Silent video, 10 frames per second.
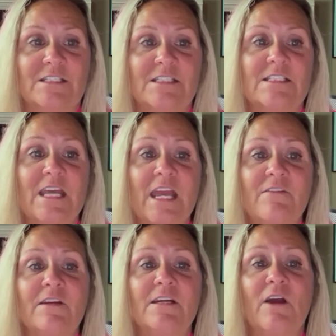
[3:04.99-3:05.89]

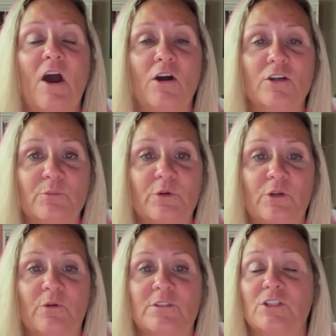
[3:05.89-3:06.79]
saving entrepreneurs